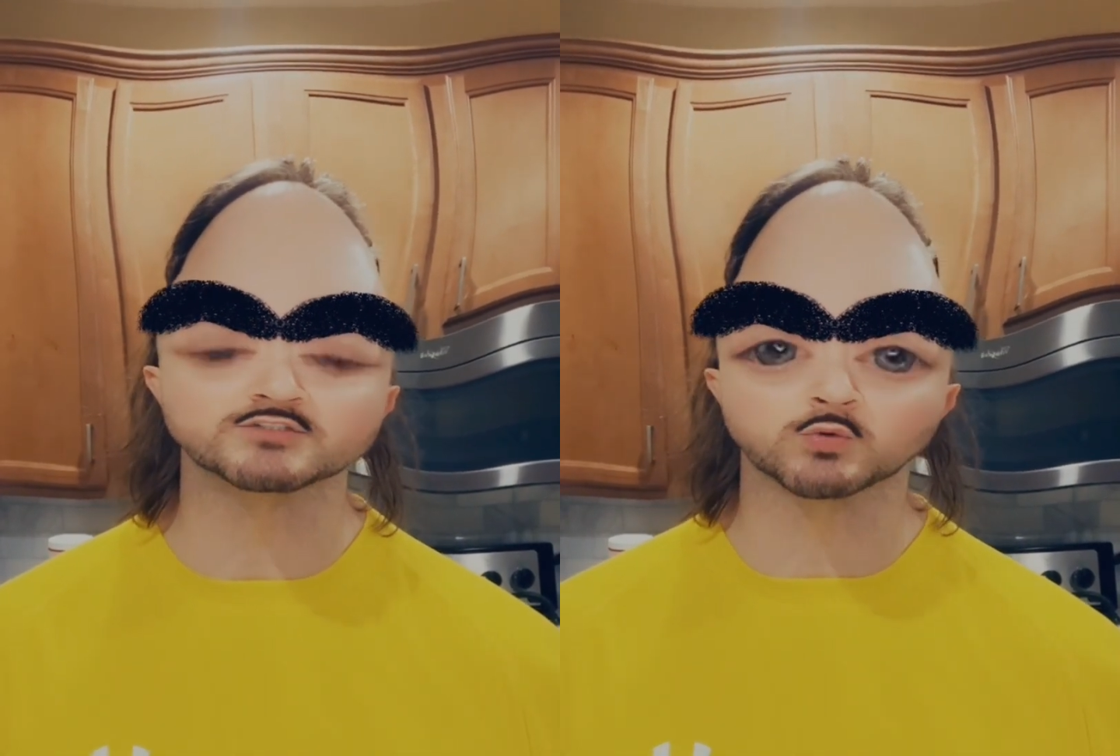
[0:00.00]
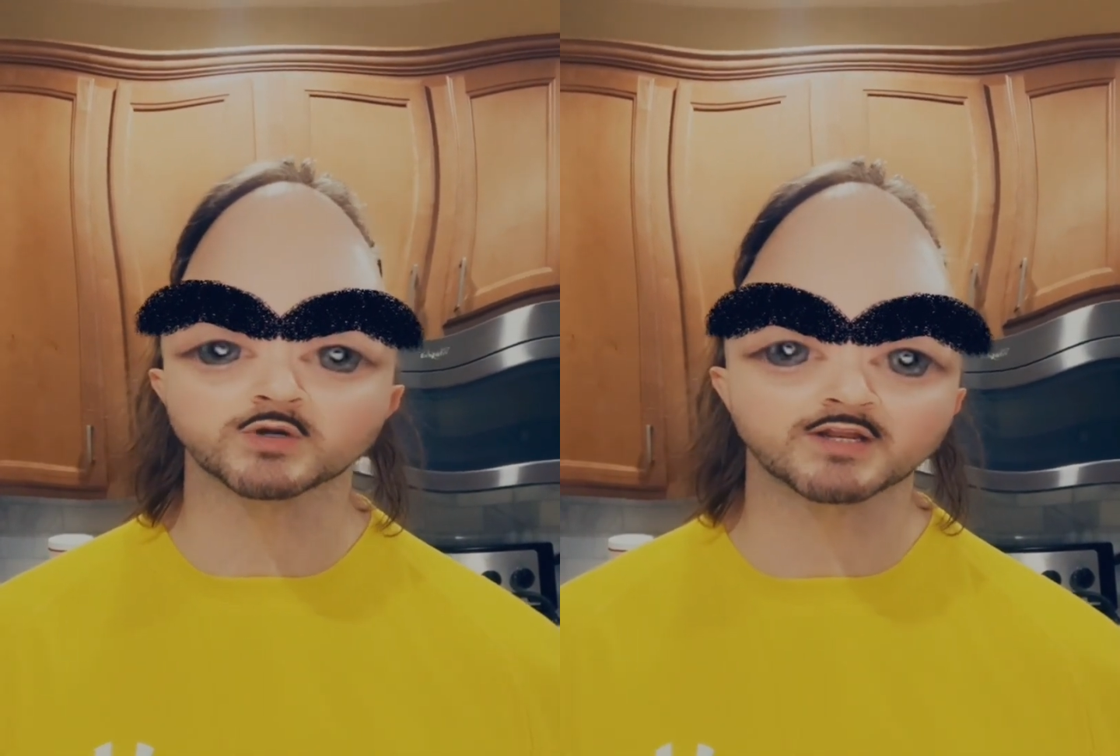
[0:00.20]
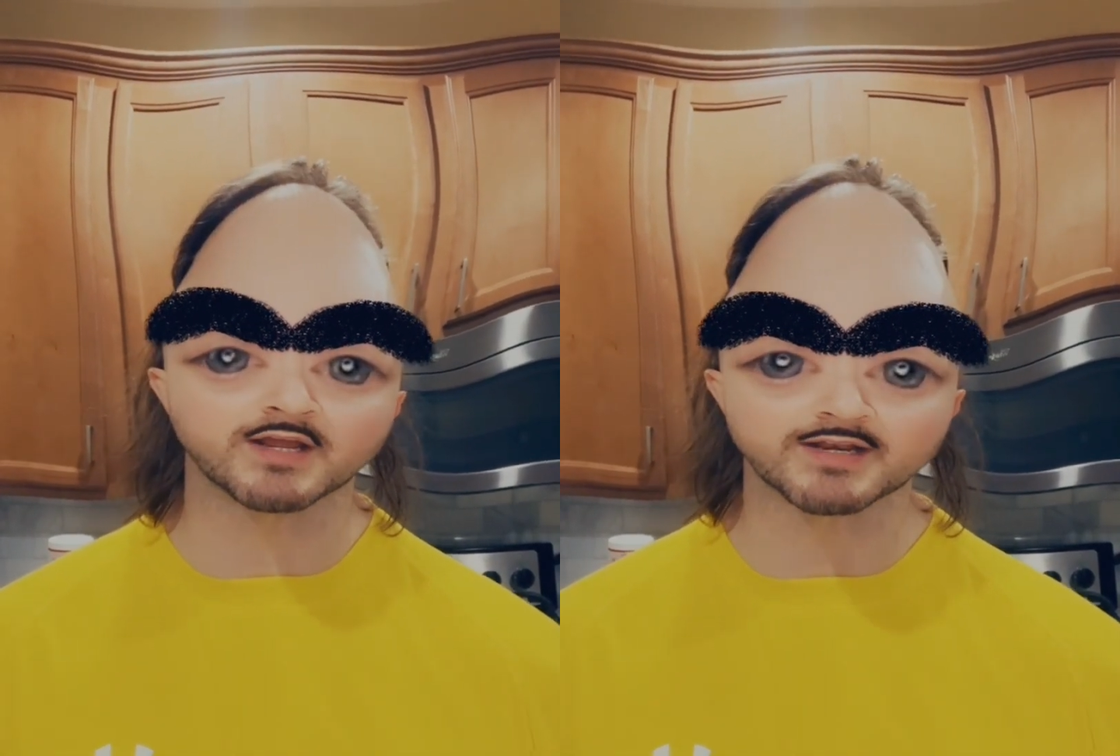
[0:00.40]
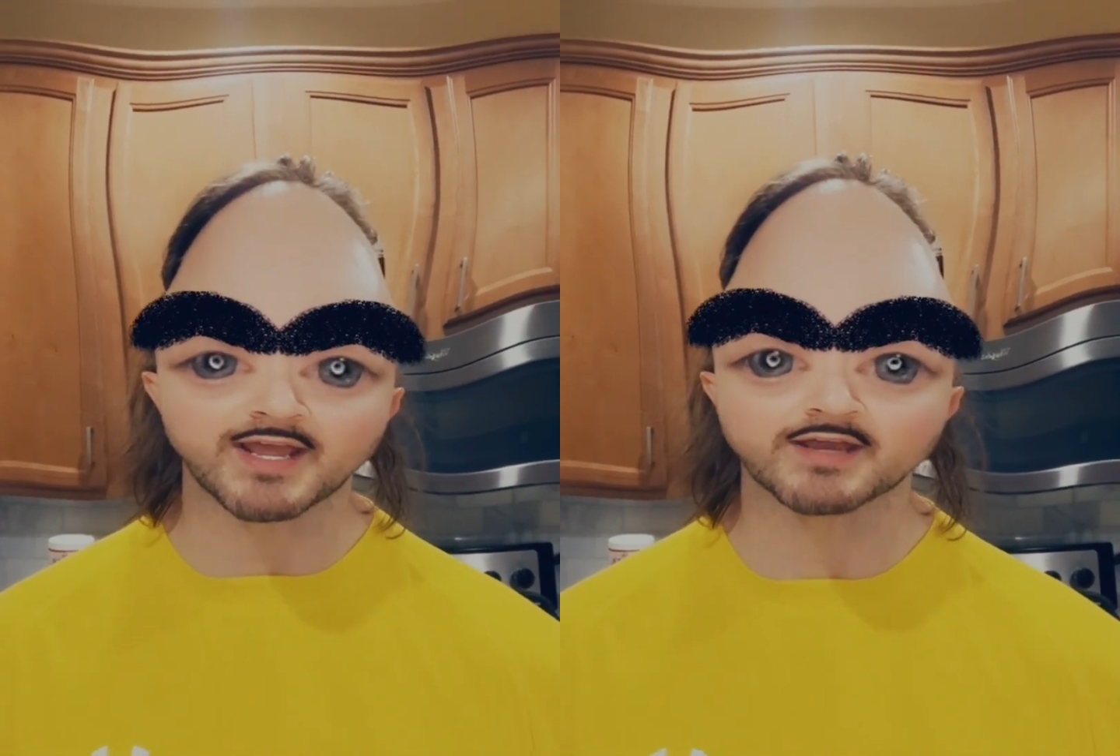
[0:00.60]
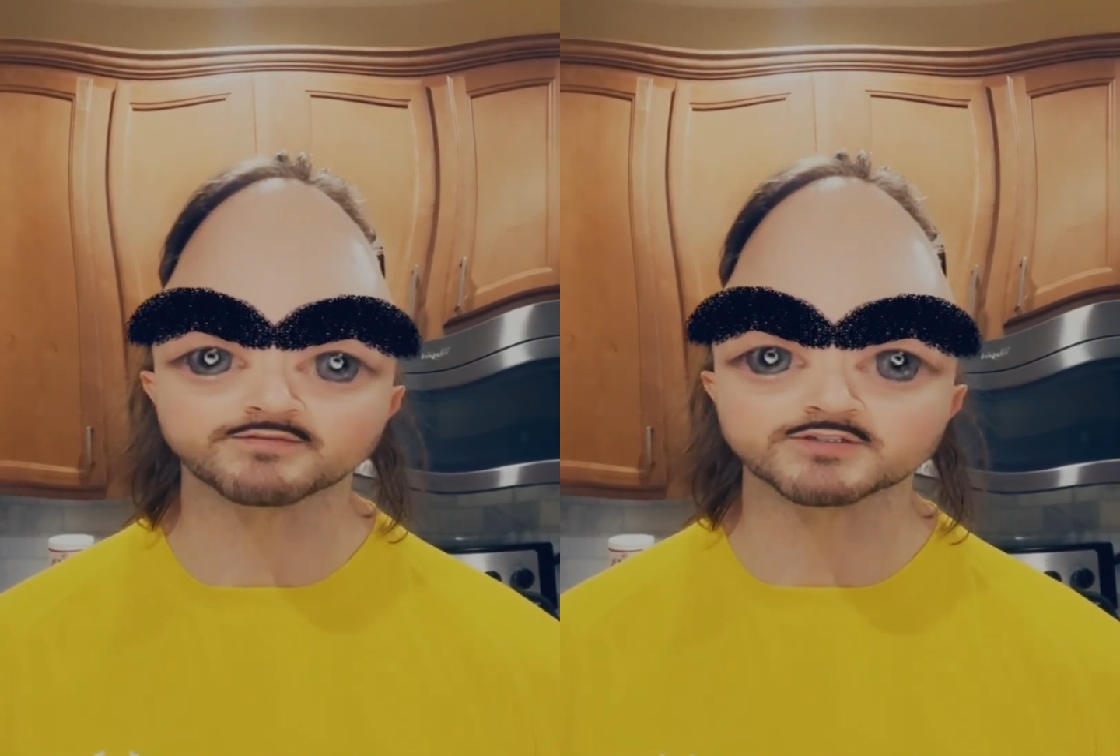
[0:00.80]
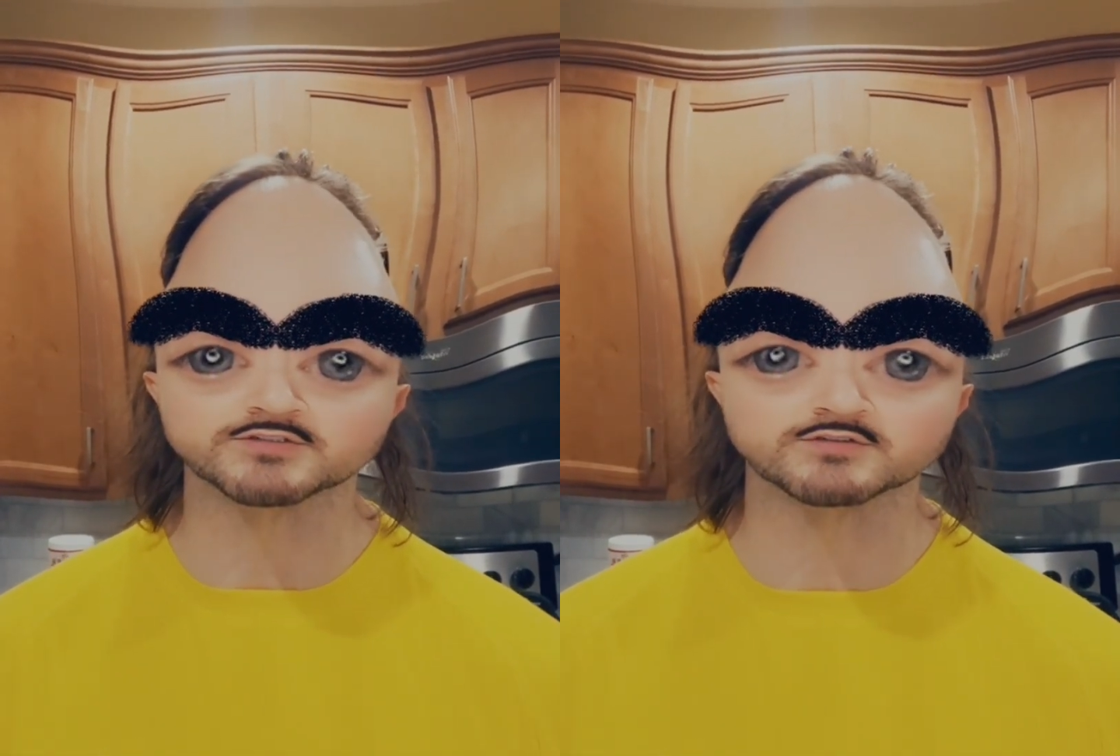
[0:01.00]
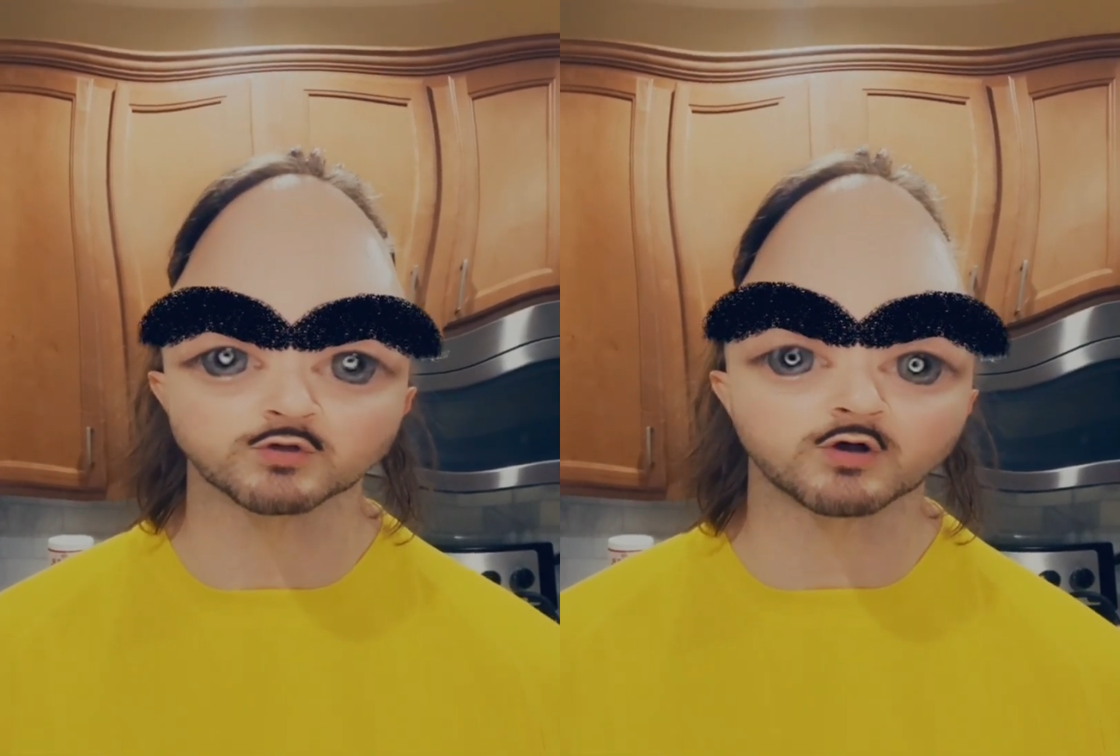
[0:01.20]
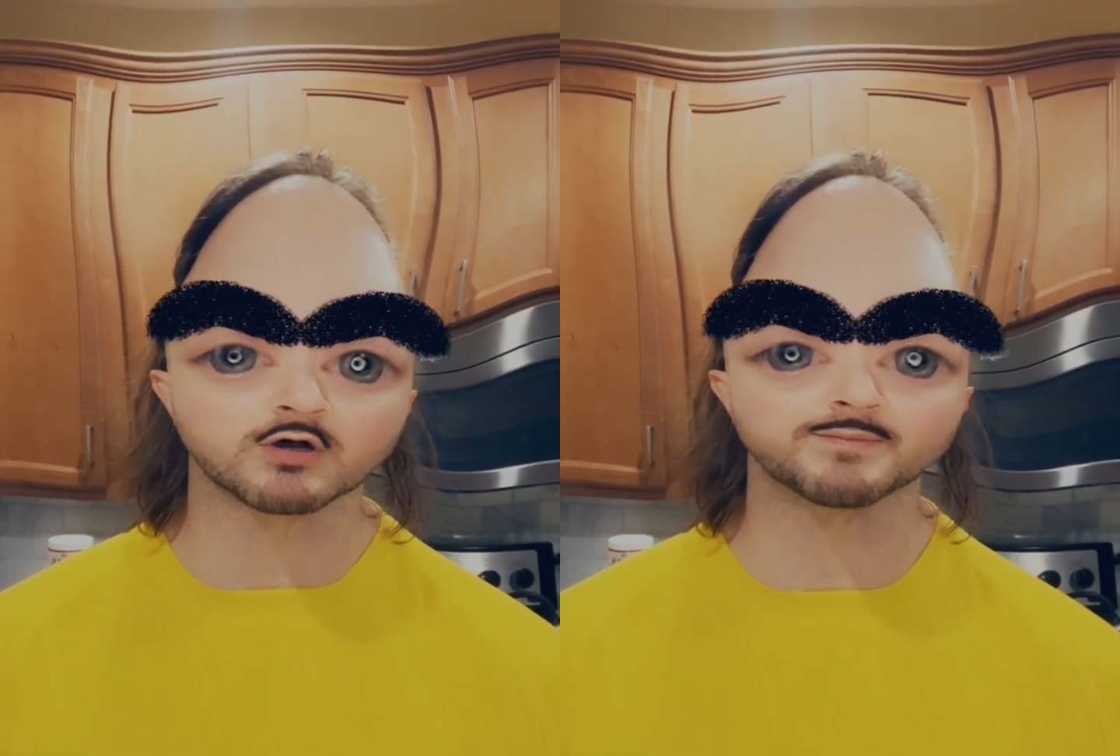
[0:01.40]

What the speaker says: 29.5 inches tall,